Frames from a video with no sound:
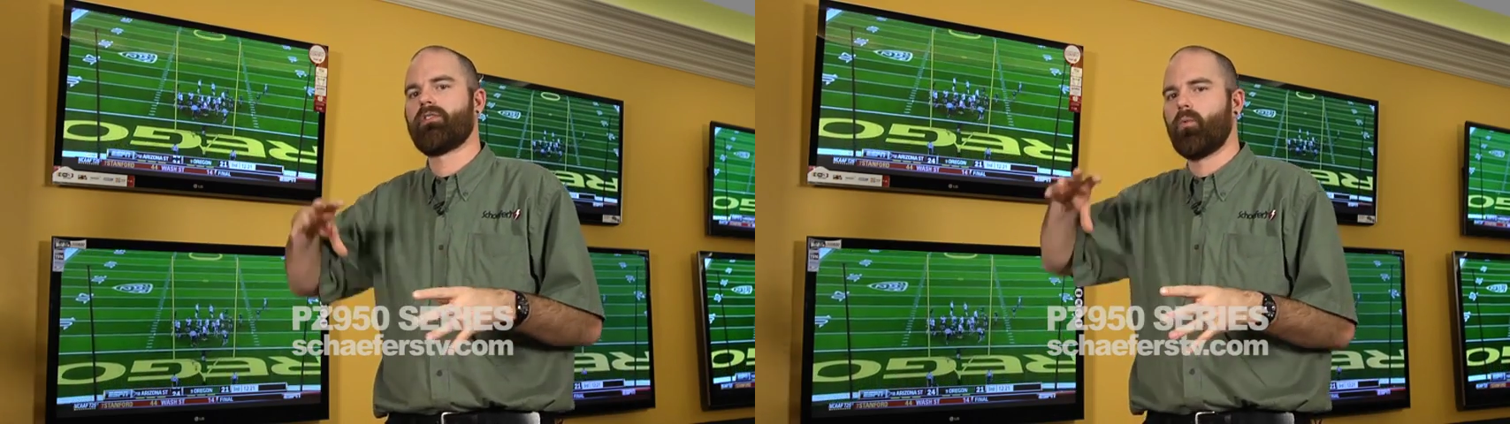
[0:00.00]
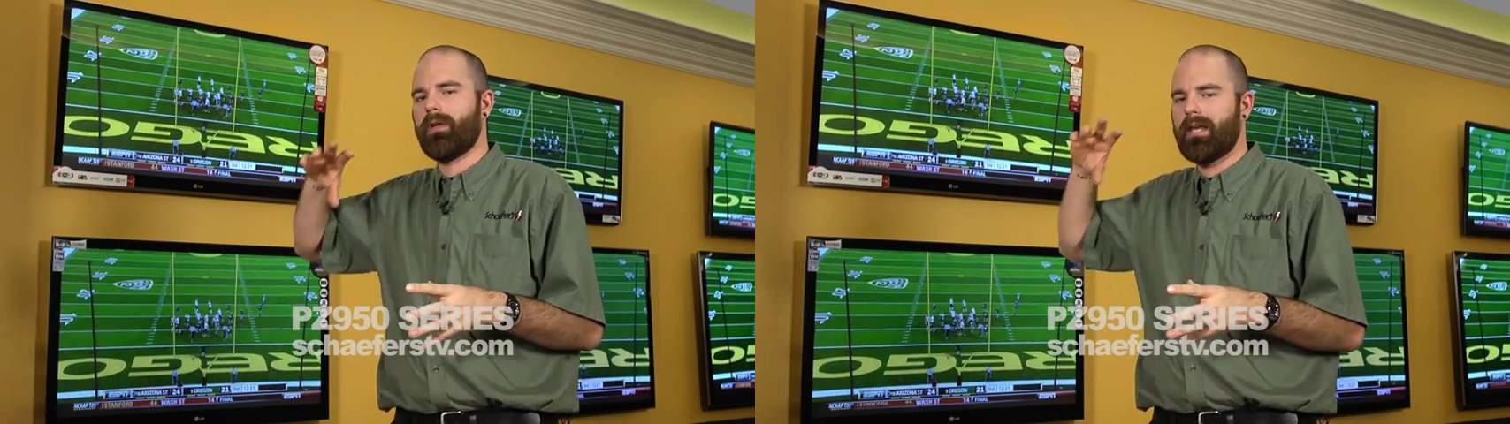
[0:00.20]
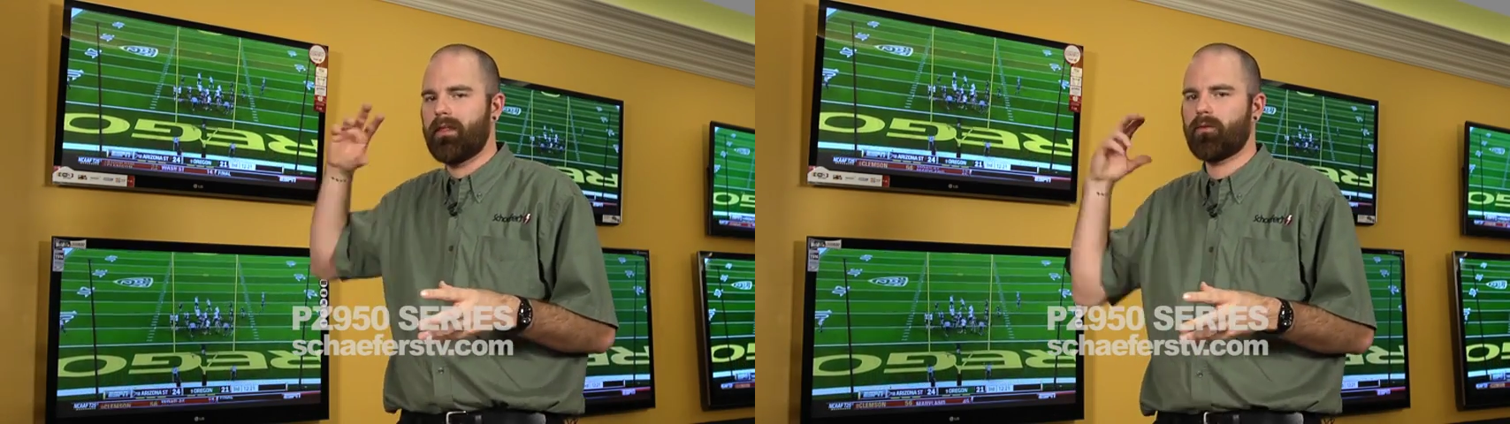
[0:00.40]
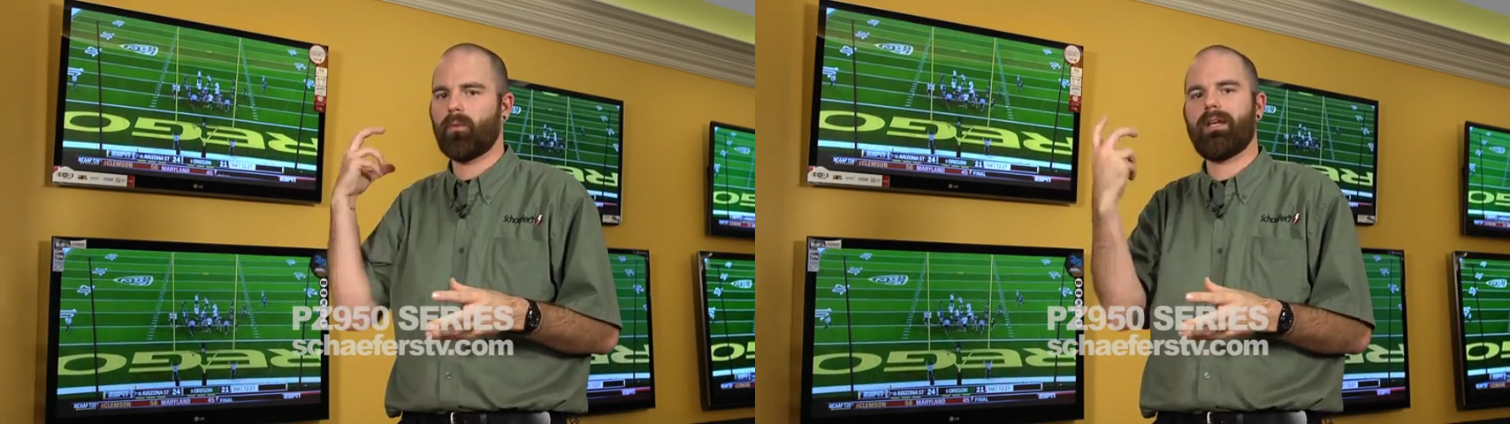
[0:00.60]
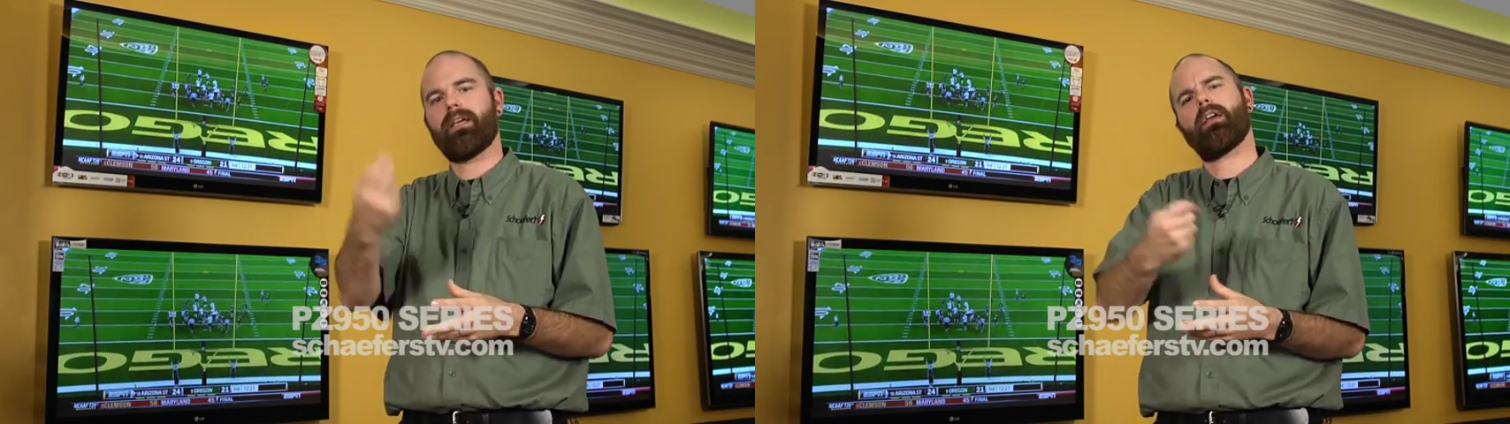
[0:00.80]
So when that
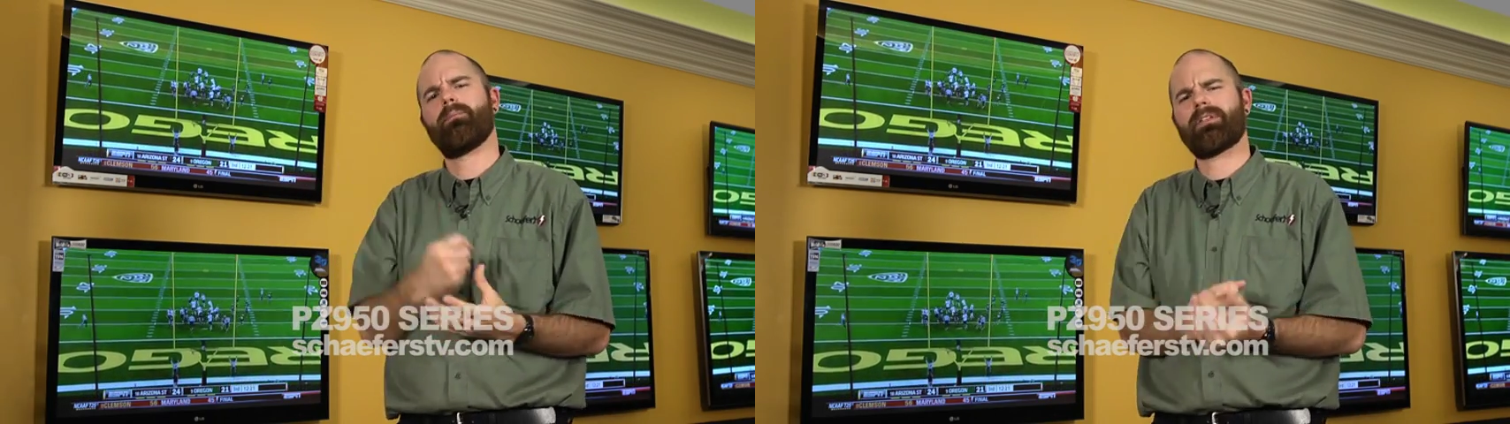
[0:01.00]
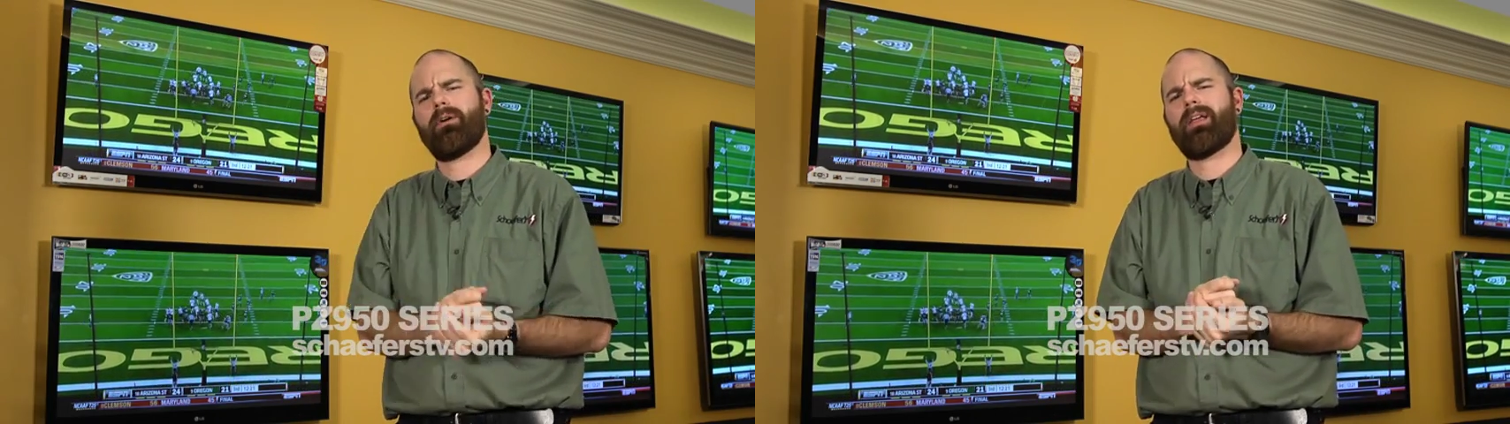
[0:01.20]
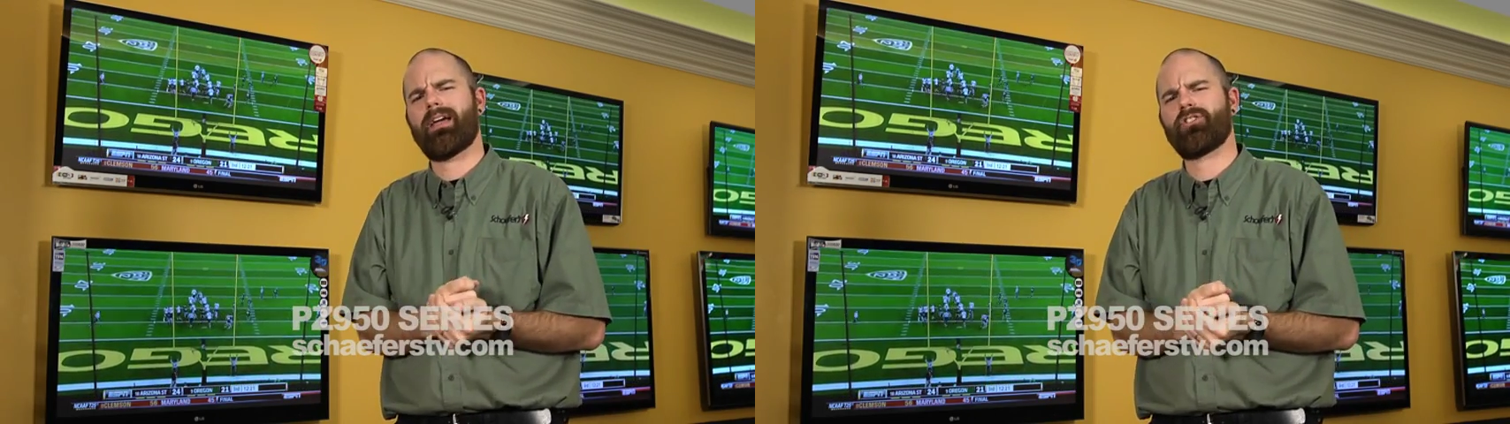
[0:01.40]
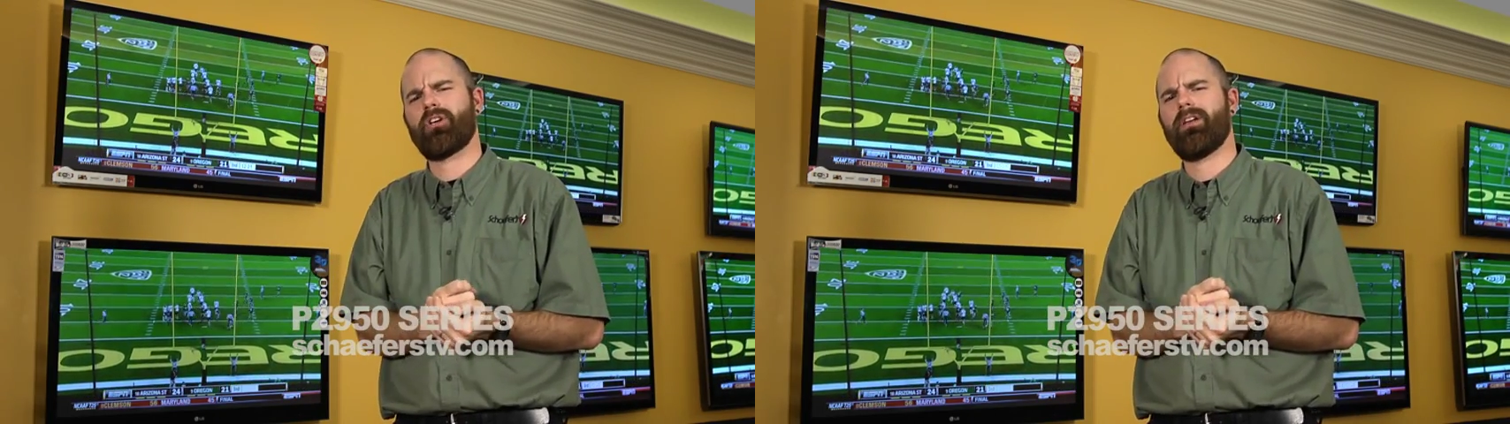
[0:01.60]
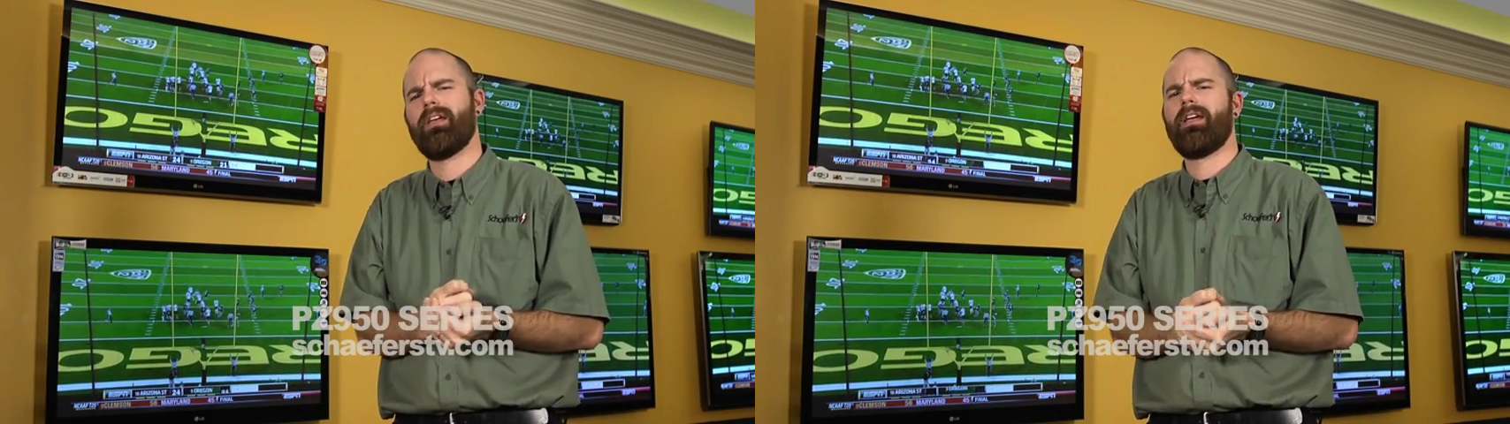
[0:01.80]
3D comes out at
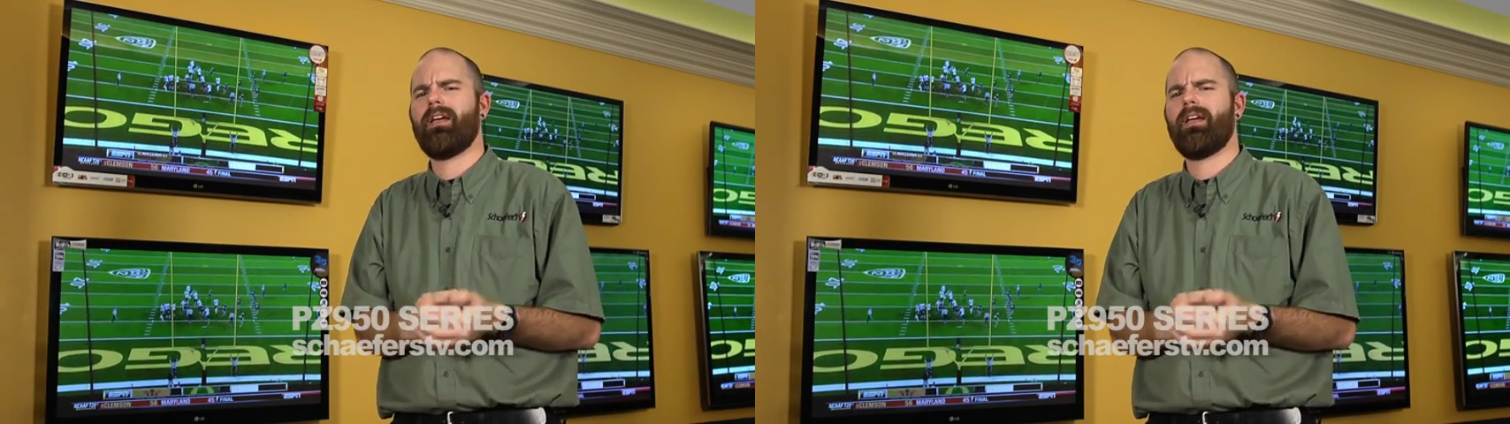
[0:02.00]
you,